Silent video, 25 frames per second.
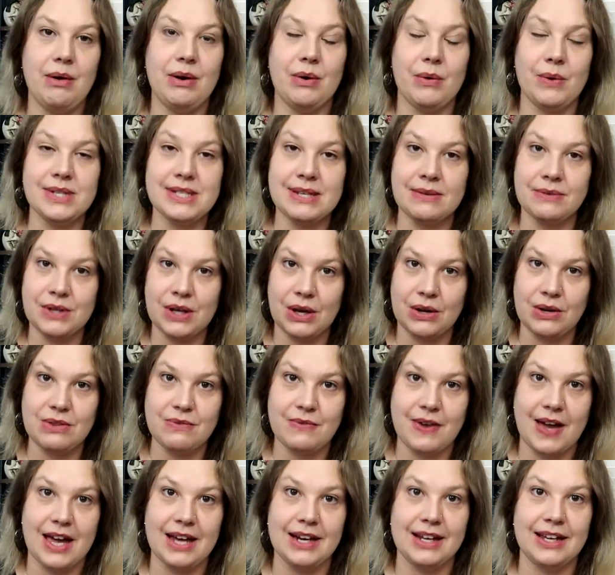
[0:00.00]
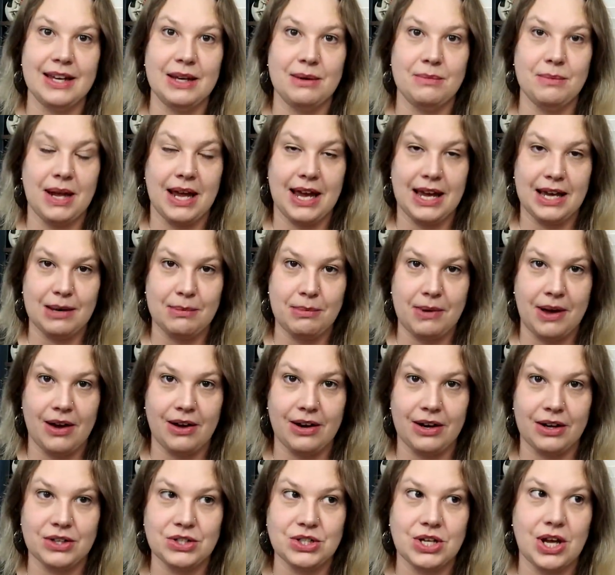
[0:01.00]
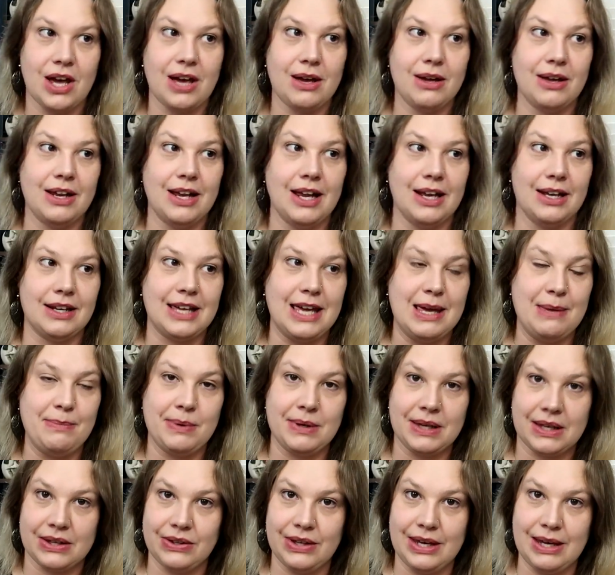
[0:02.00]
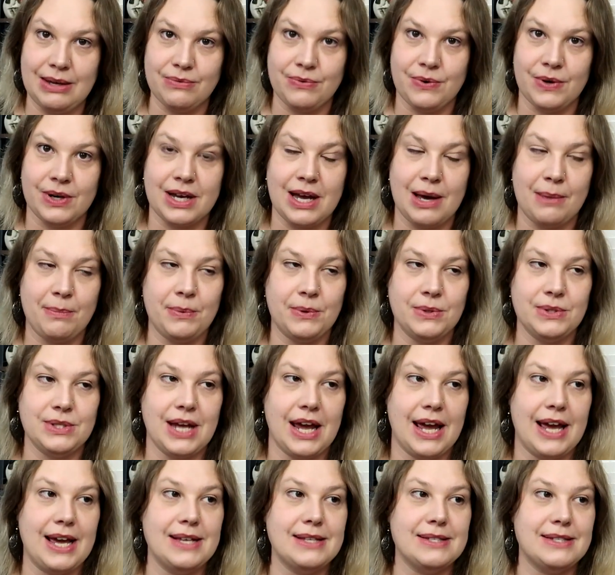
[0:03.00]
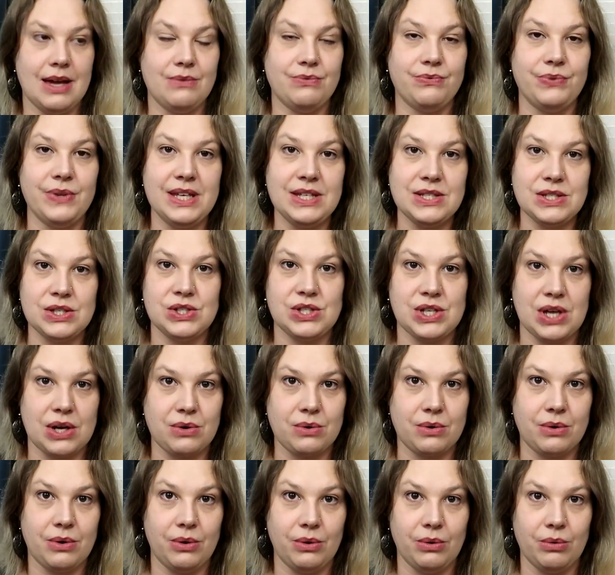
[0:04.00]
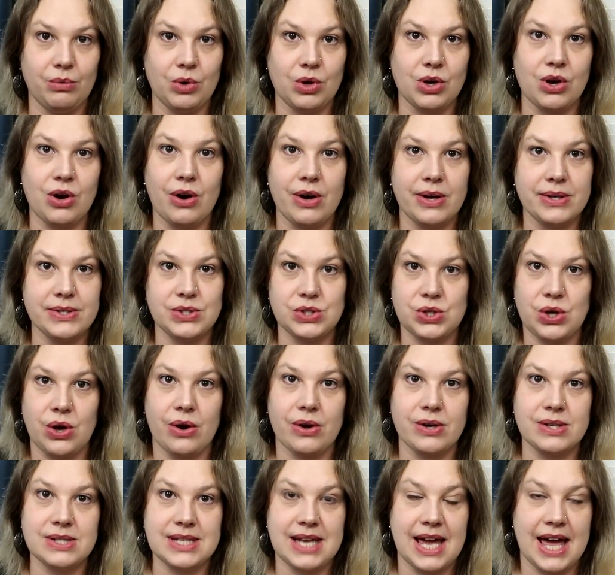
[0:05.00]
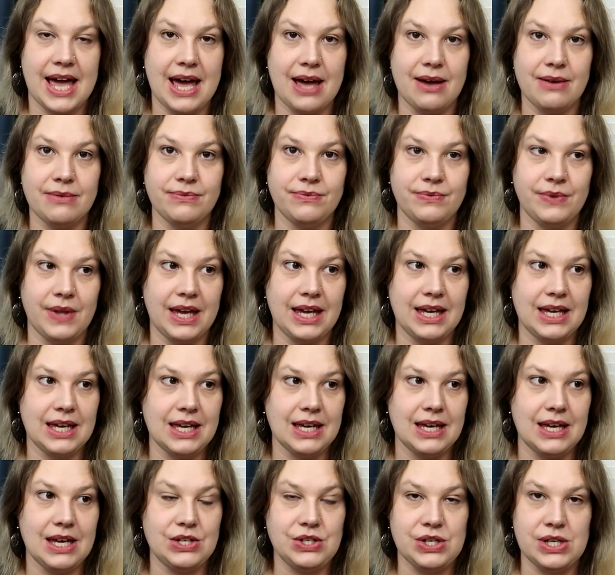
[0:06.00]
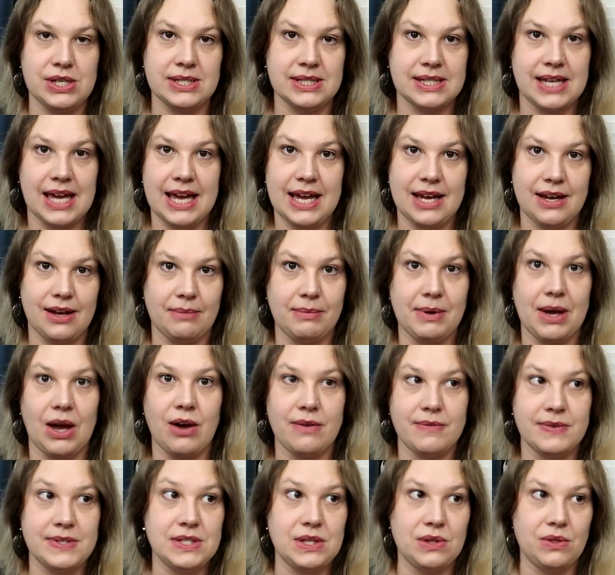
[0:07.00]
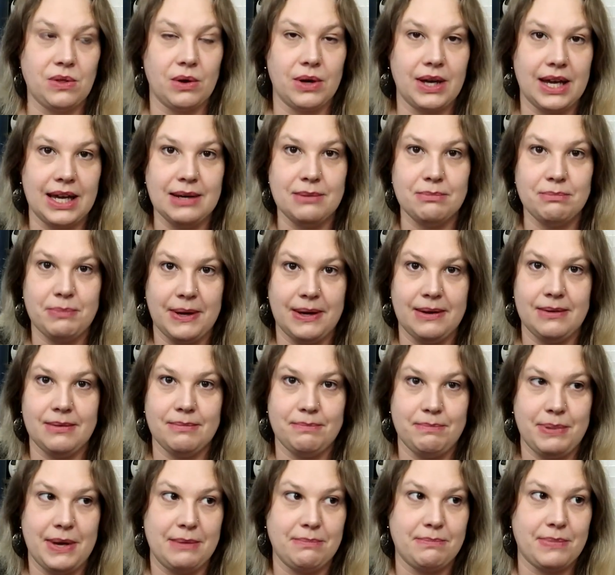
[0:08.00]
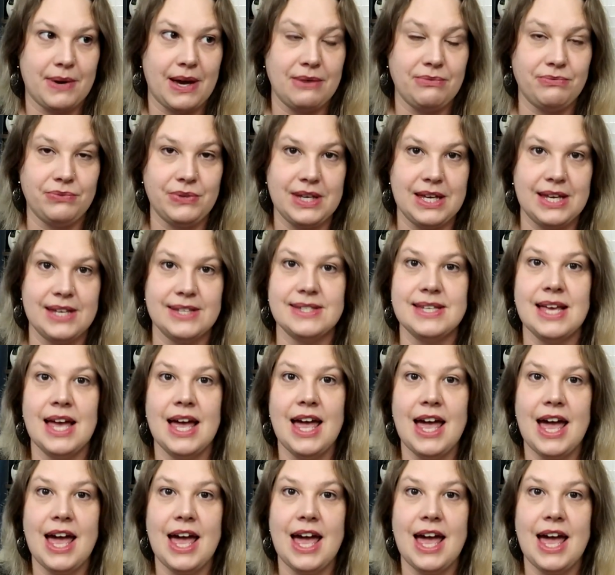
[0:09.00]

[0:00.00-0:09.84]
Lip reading: we'd always have to go to the vet and get him an antibiotic shot and keep it clean for a couple of days. And fleas in general will cause dogs to have like itchy skin. I mean, obviously they're getting bit by fleas,